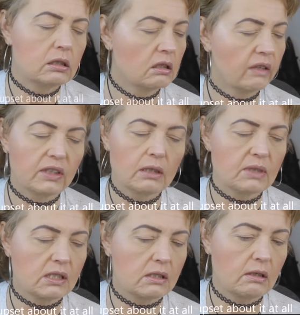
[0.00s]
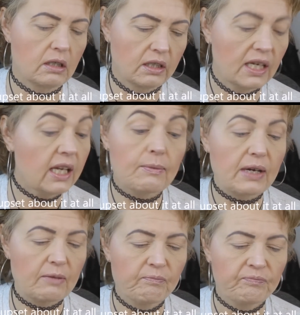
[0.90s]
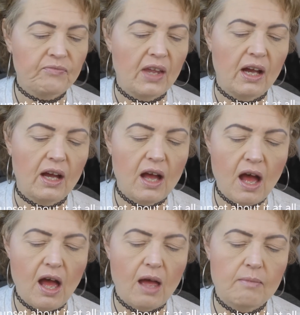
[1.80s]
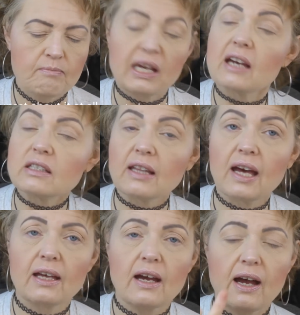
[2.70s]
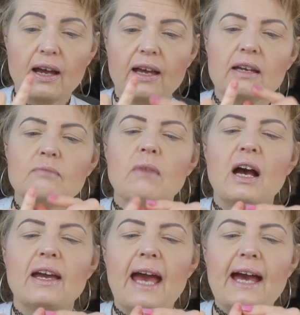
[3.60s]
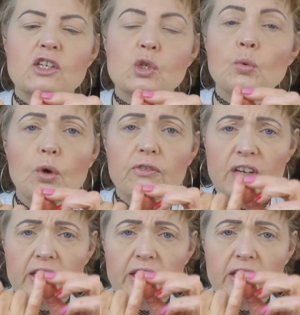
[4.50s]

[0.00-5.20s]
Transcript: Don't even get me started. Anyway, because of that, my actual